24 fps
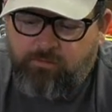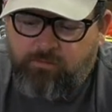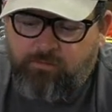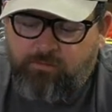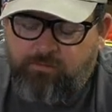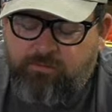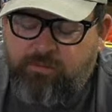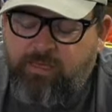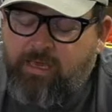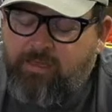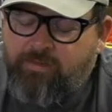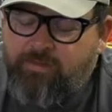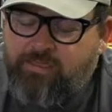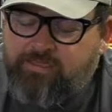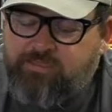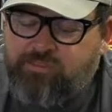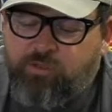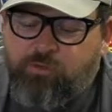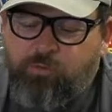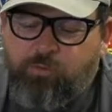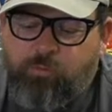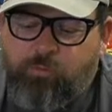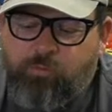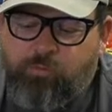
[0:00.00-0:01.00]
Yeah, that's
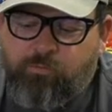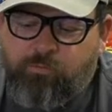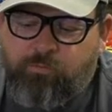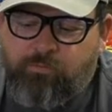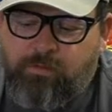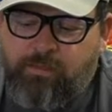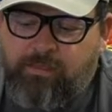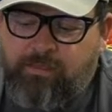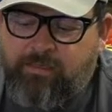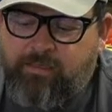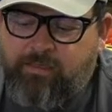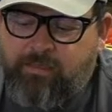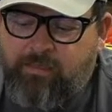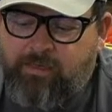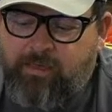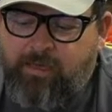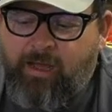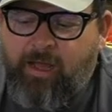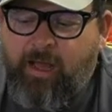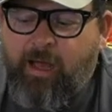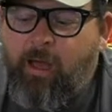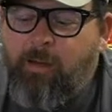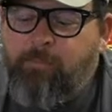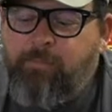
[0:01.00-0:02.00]
cool.
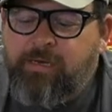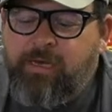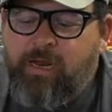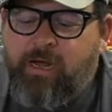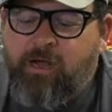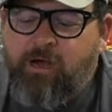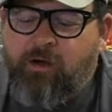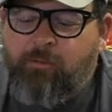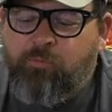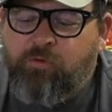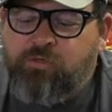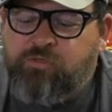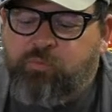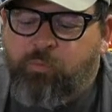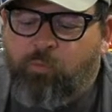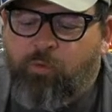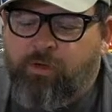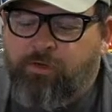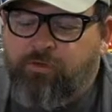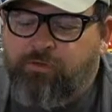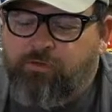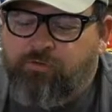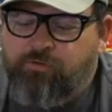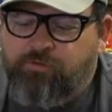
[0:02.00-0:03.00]
I mean, I almost
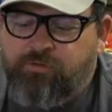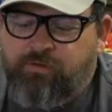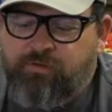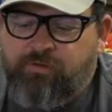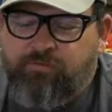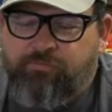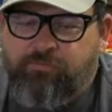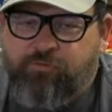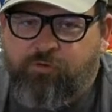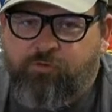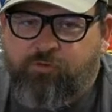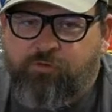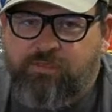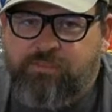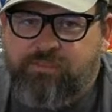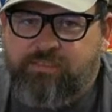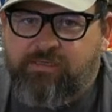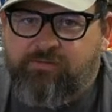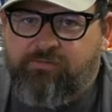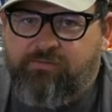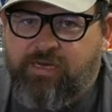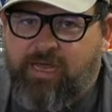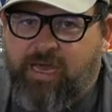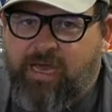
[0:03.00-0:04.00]
wondered if Chris
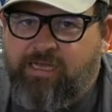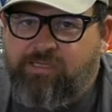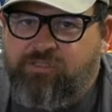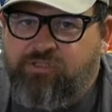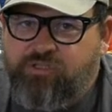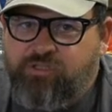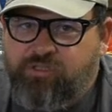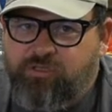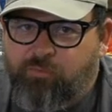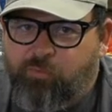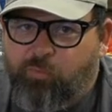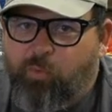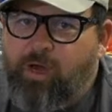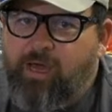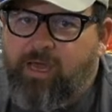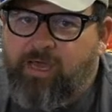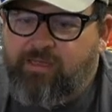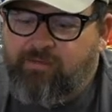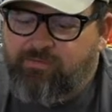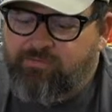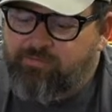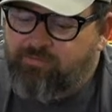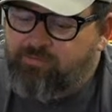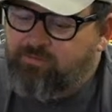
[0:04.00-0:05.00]
even asked you to
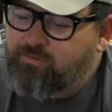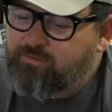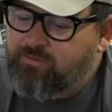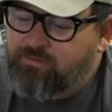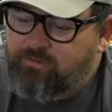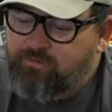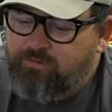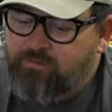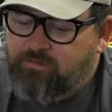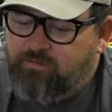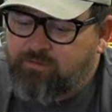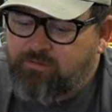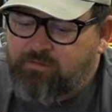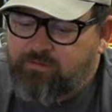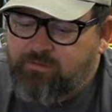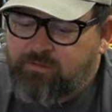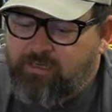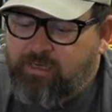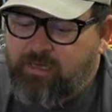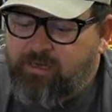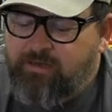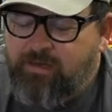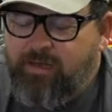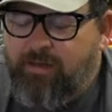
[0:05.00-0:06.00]
wait.
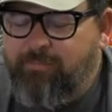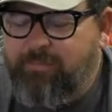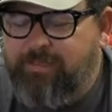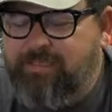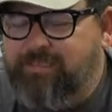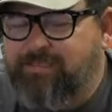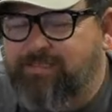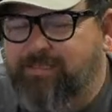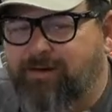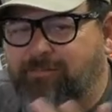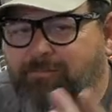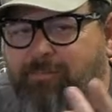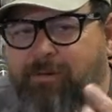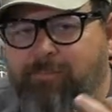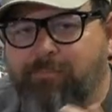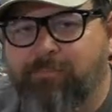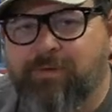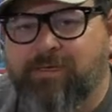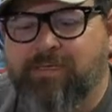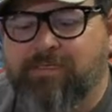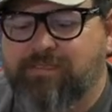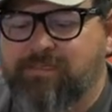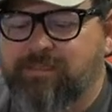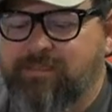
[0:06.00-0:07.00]
I mean, it's none of my
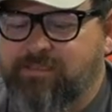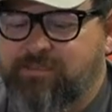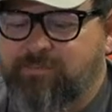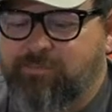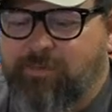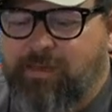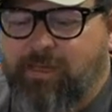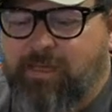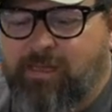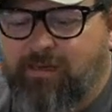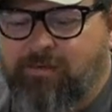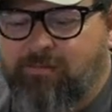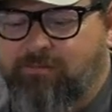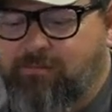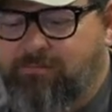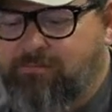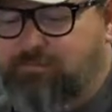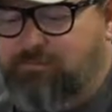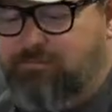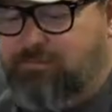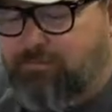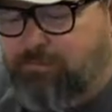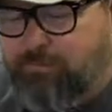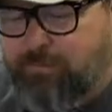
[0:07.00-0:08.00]
business, man.
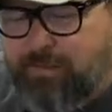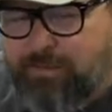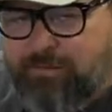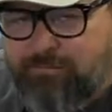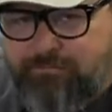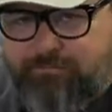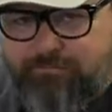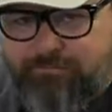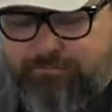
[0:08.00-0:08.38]
But